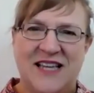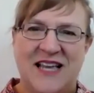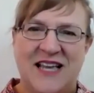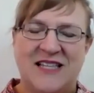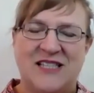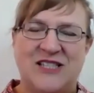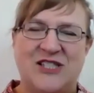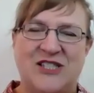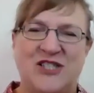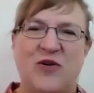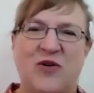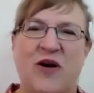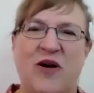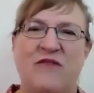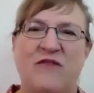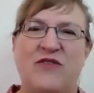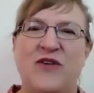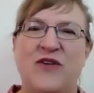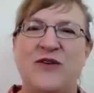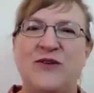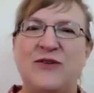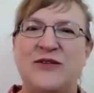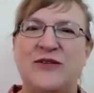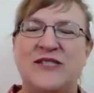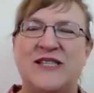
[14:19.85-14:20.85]
And so I've
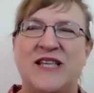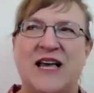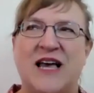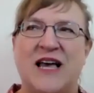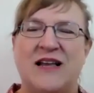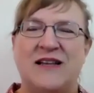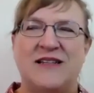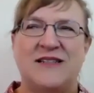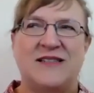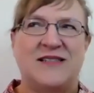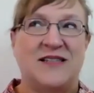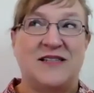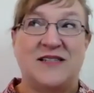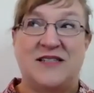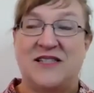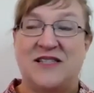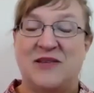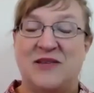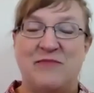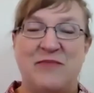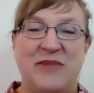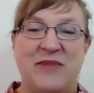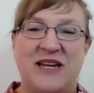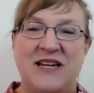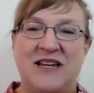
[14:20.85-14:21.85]
used that since
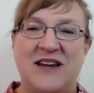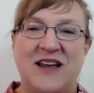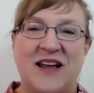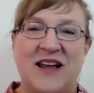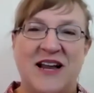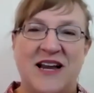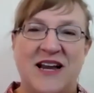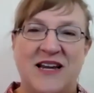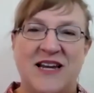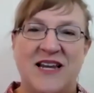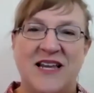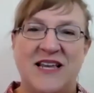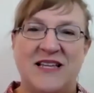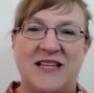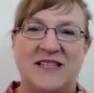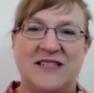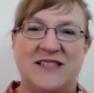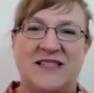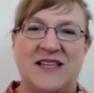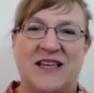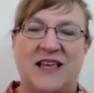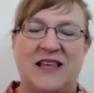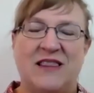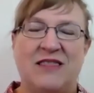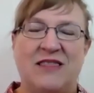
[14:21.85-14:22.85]
the mid
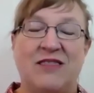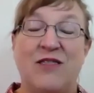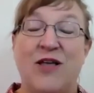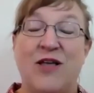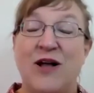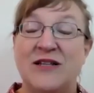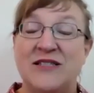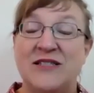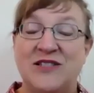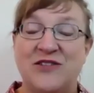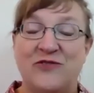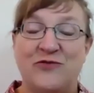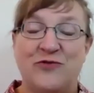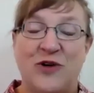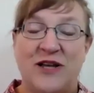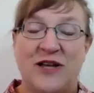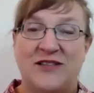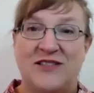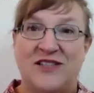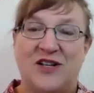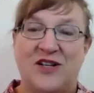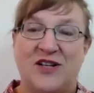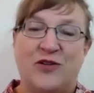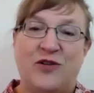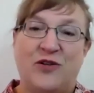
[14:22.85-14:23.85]
90s in lots of
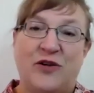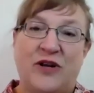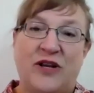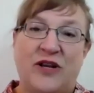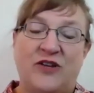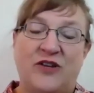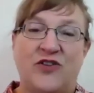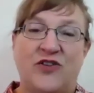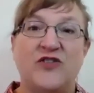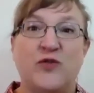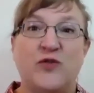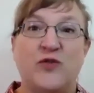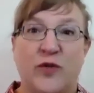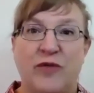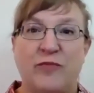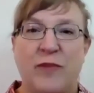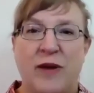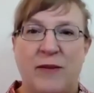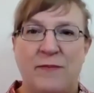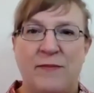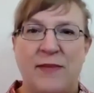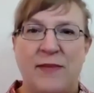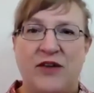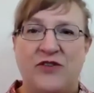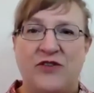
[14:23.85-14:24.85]
ways, including just with
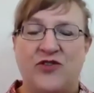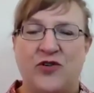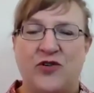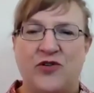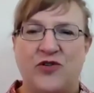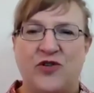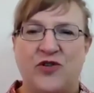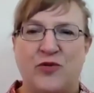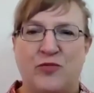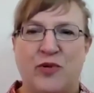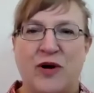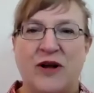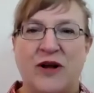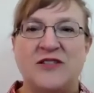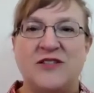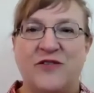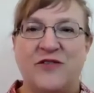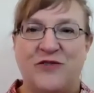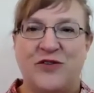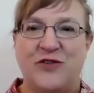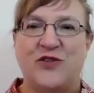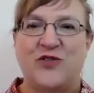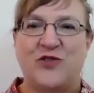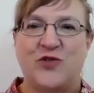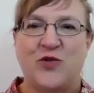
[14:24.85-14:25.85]
my major
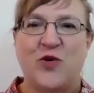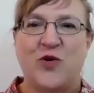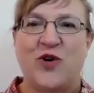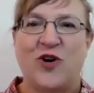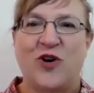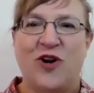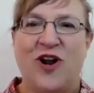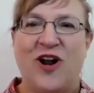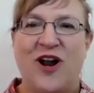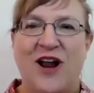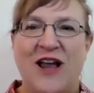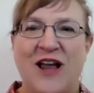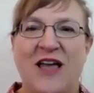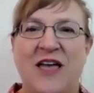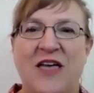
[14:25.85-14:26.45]
depressive disorder.